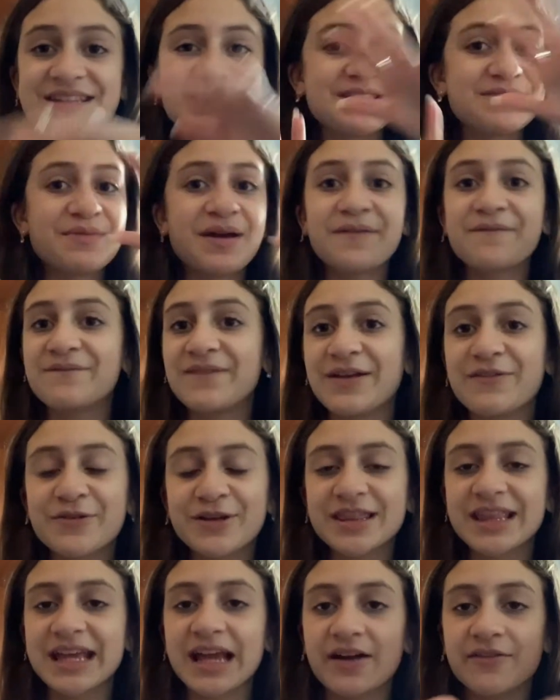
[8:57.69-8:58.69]
This is my
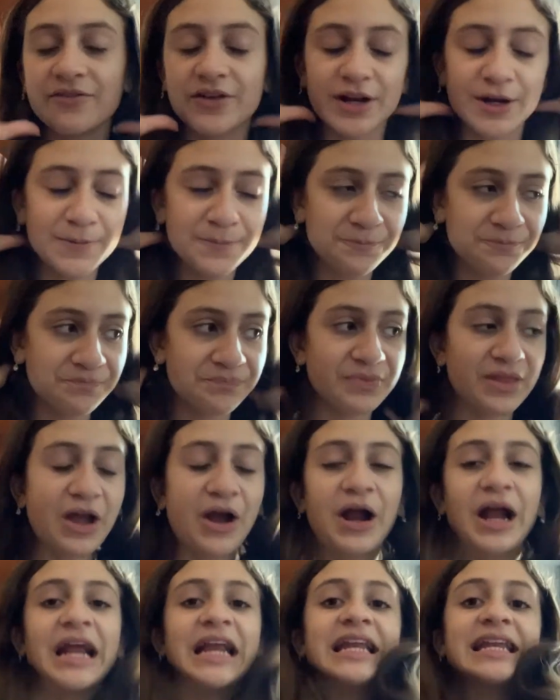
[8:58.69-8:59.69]
favorite thing ever. All
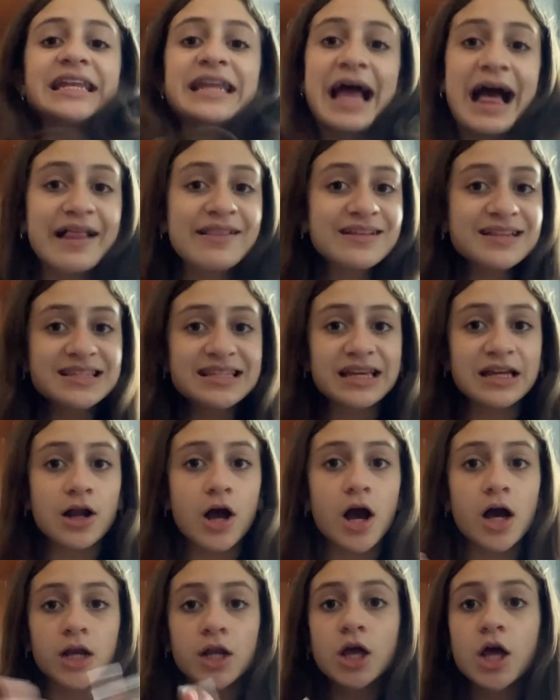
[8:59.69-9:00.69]
right, now let's get
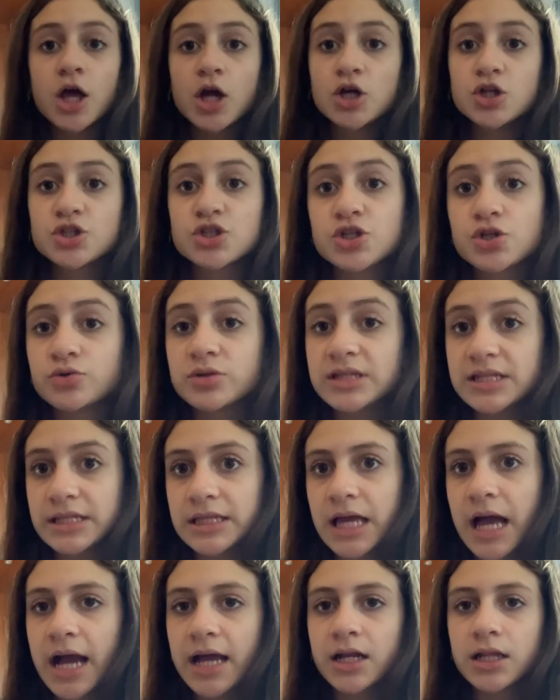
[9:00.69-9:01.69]
on to the
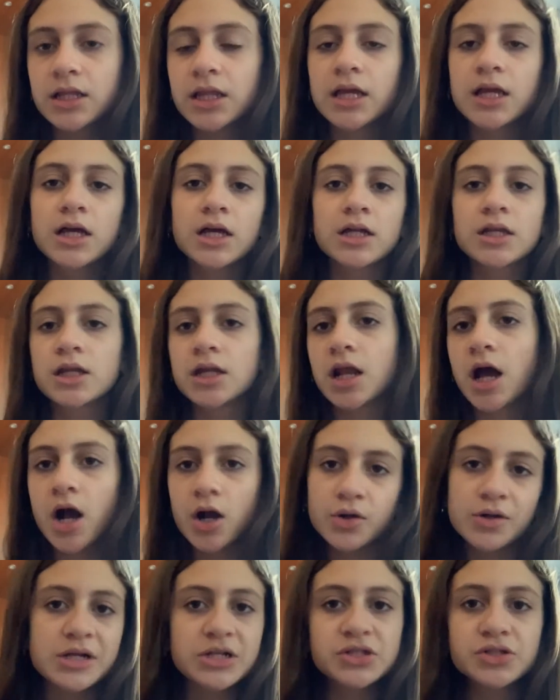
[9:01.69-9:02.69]
kind of like
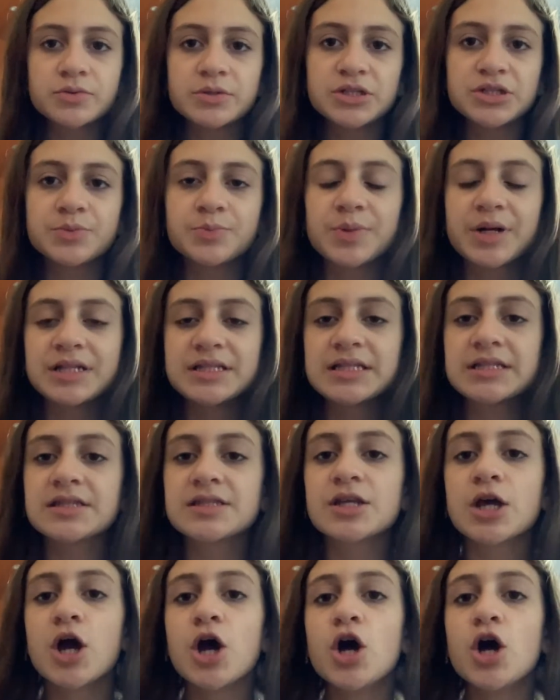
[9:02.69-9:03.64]
not graduation presents.